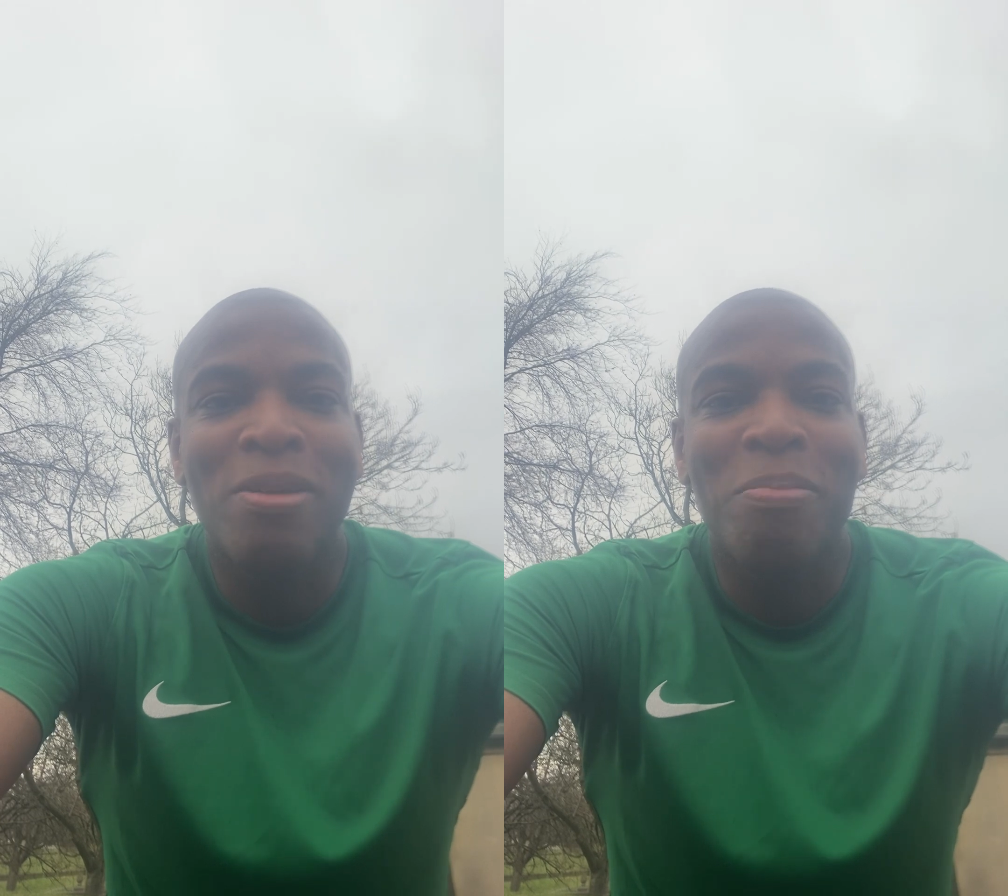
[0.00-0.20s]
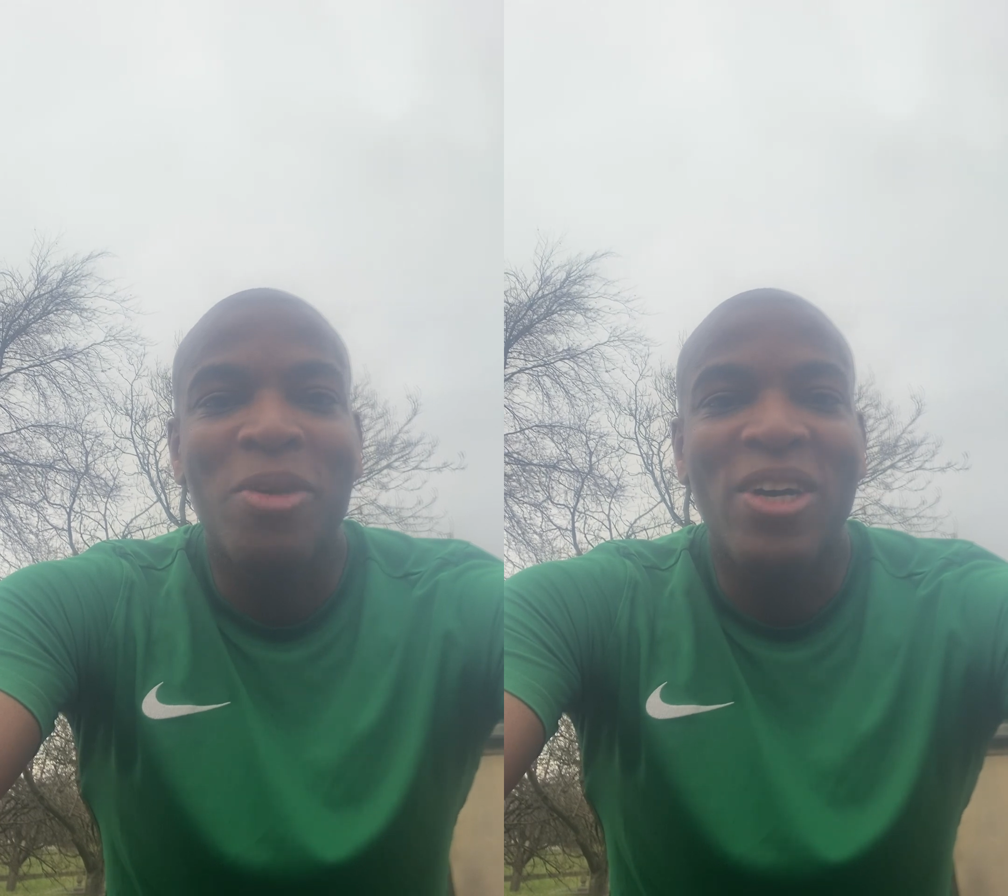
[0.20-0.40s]

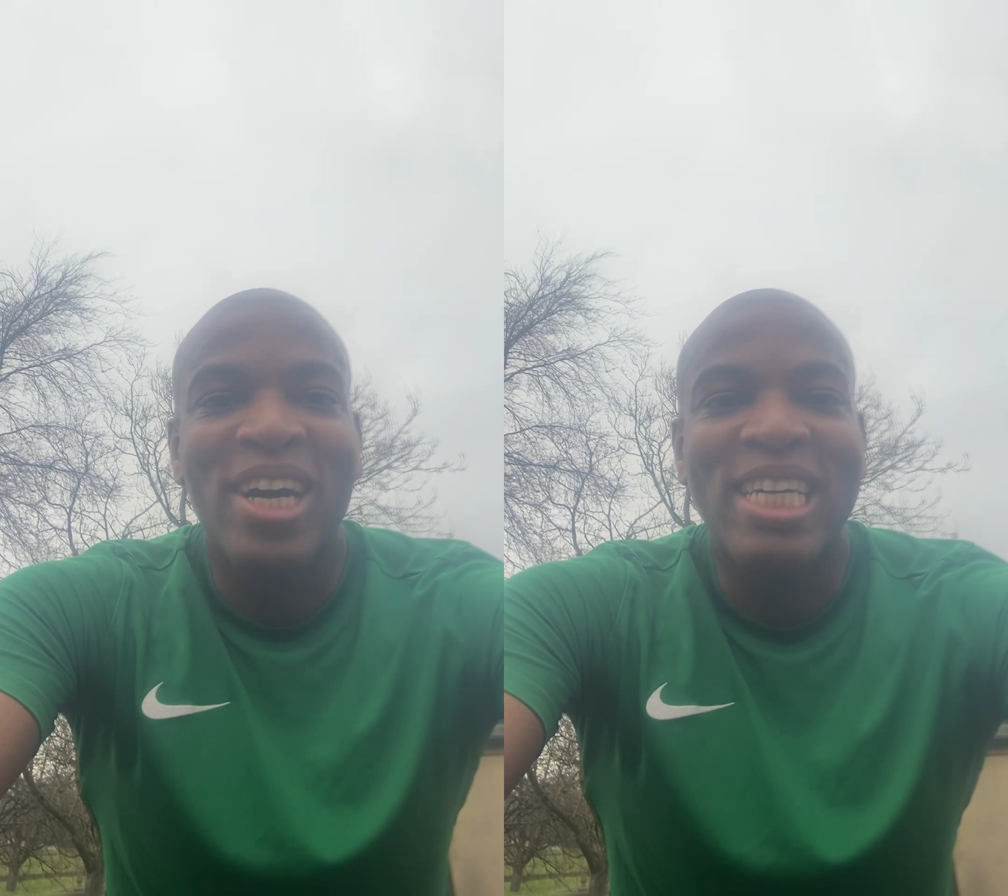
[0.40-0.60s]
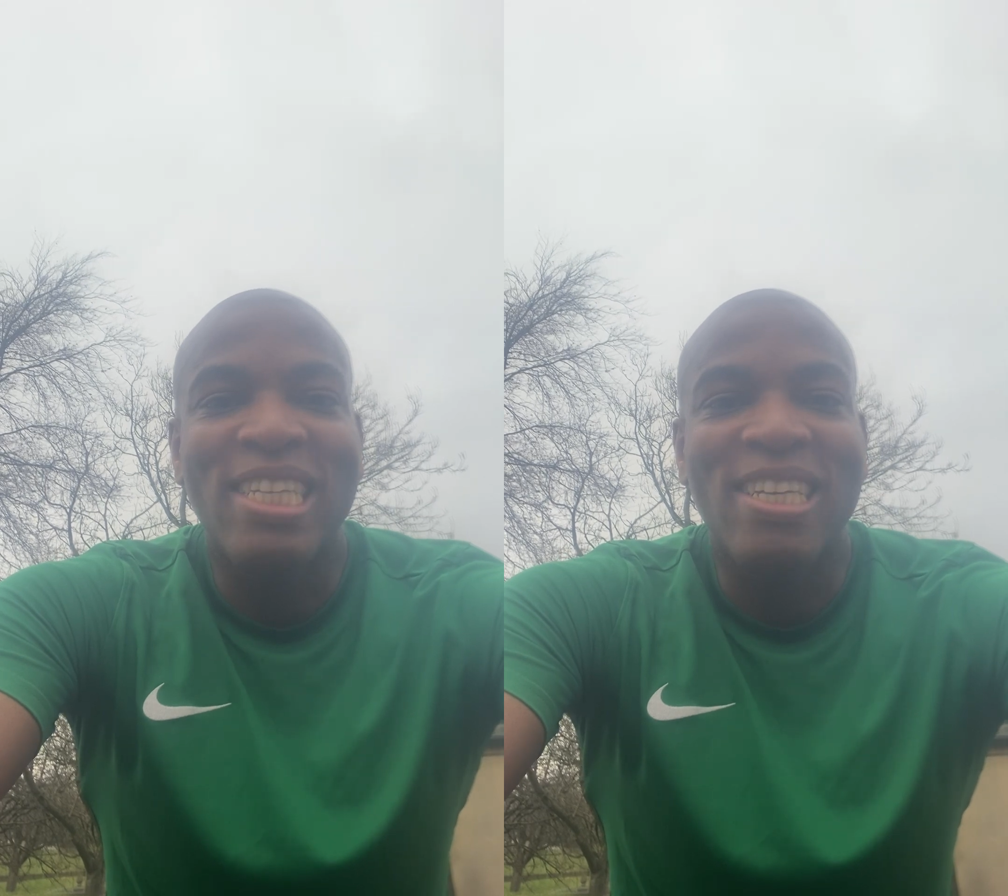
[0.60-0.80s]
But
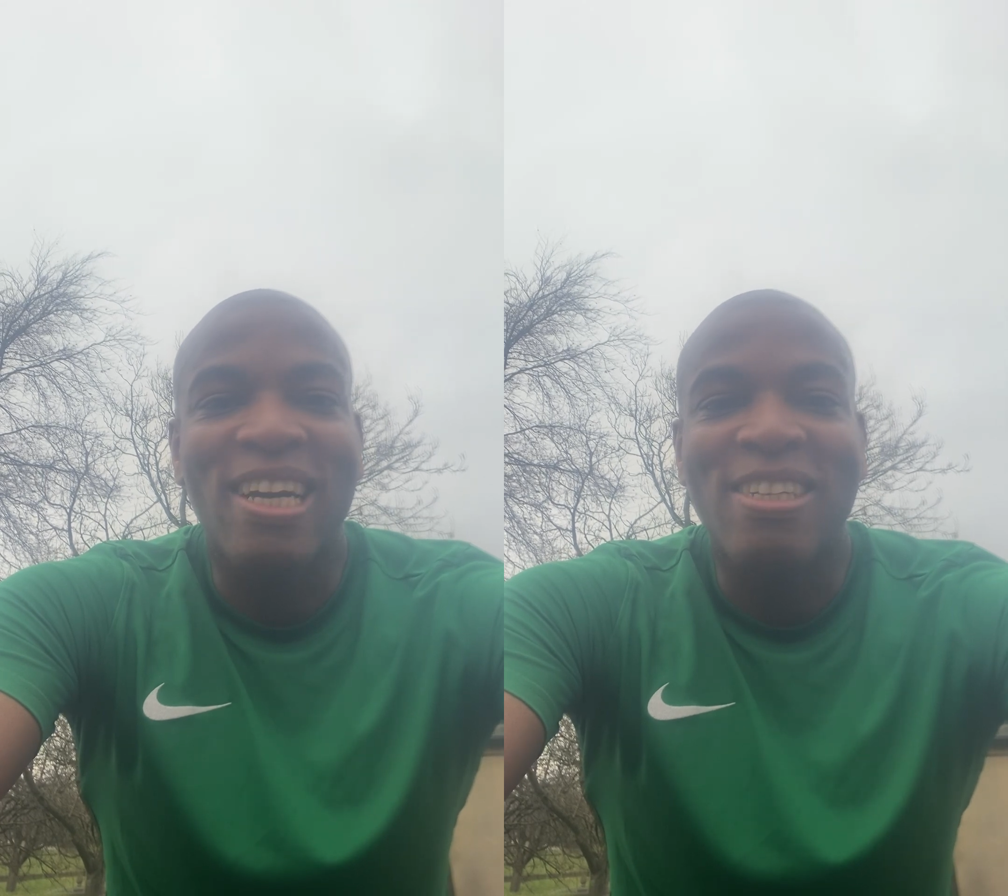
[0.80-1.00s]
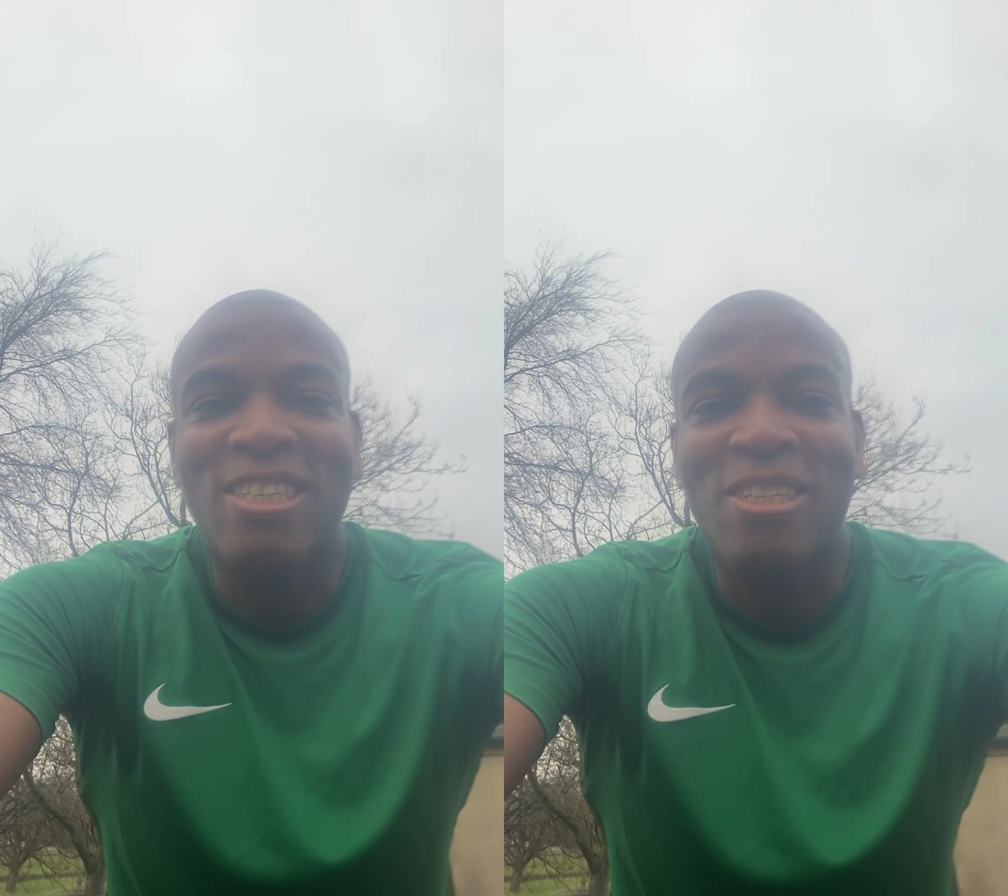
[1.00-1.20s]
I
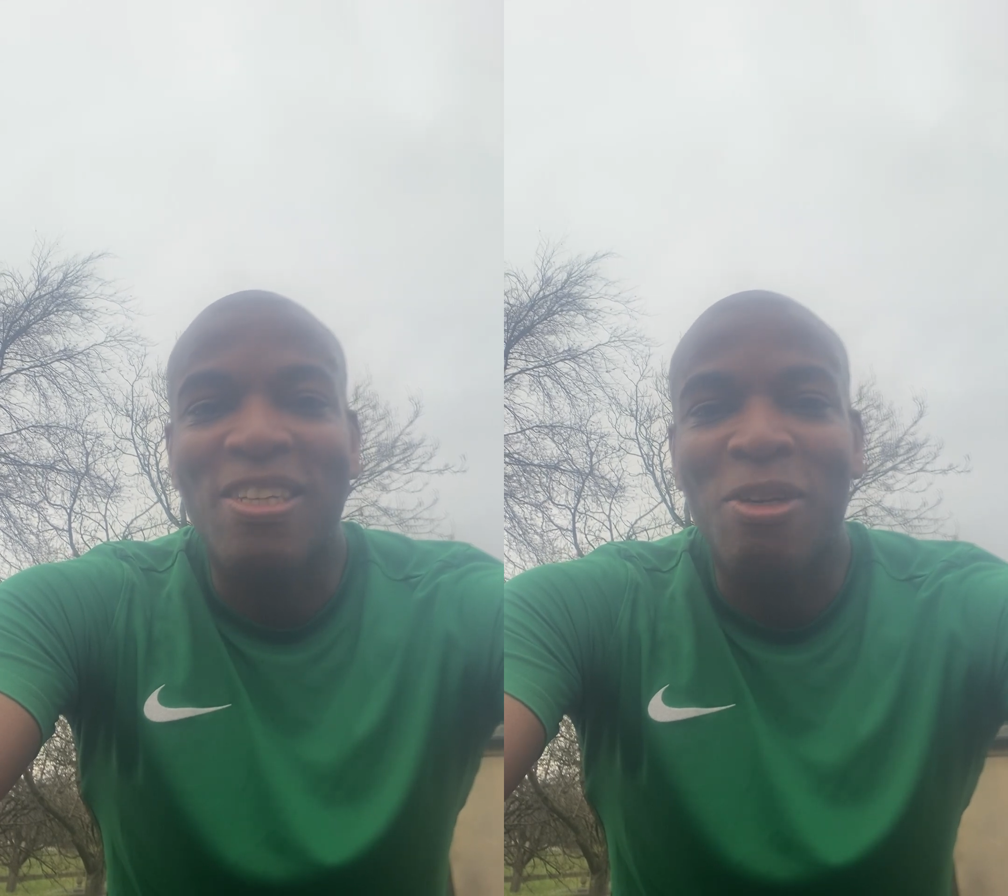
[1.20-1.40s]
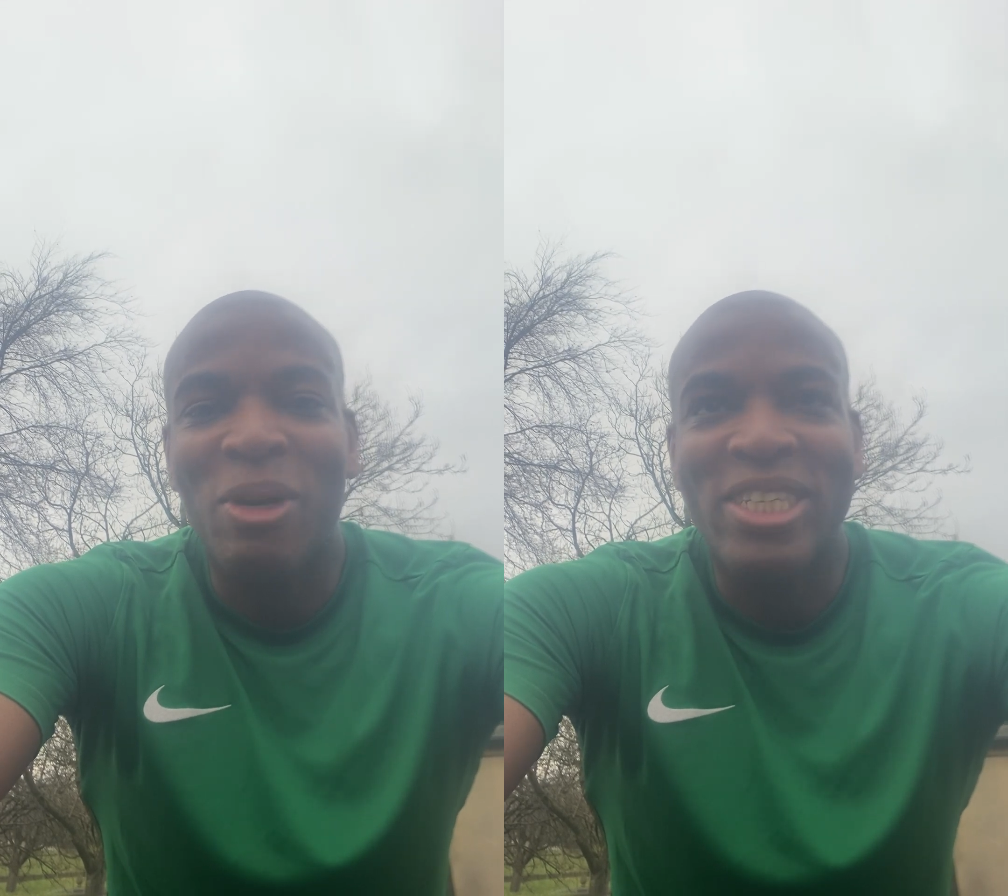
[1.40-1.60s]
just
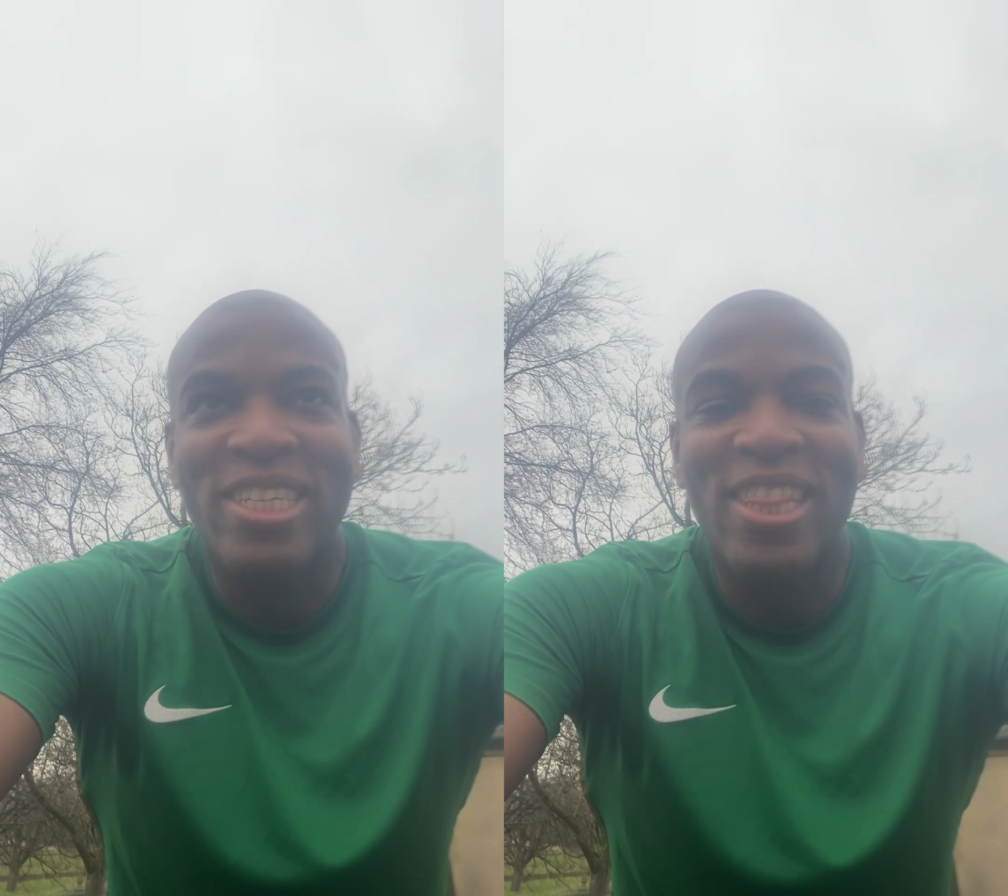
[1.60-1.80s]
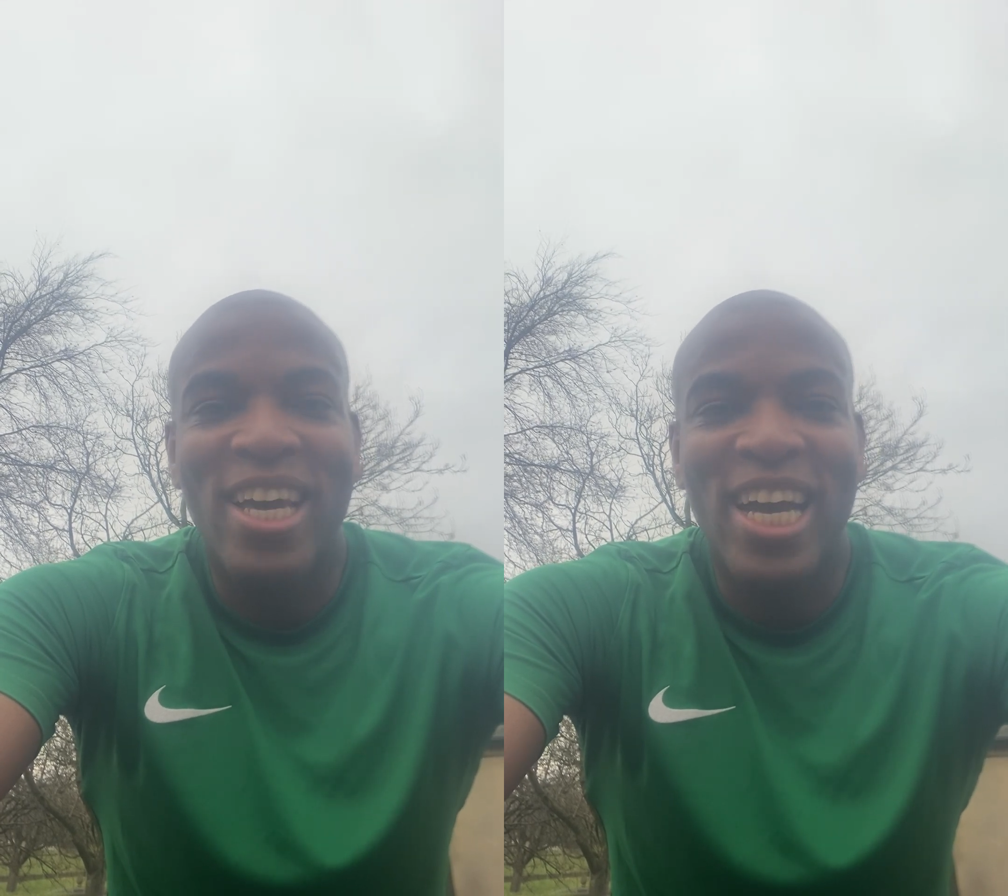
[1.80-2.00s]

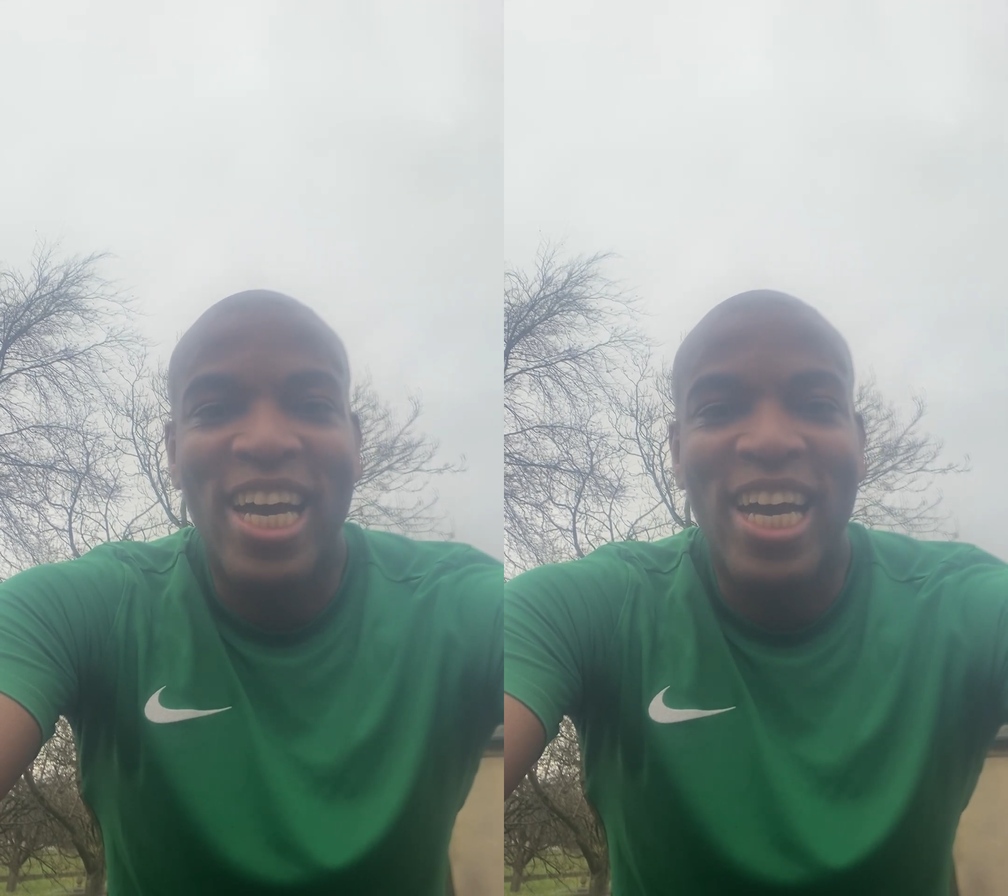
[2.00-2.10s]
question their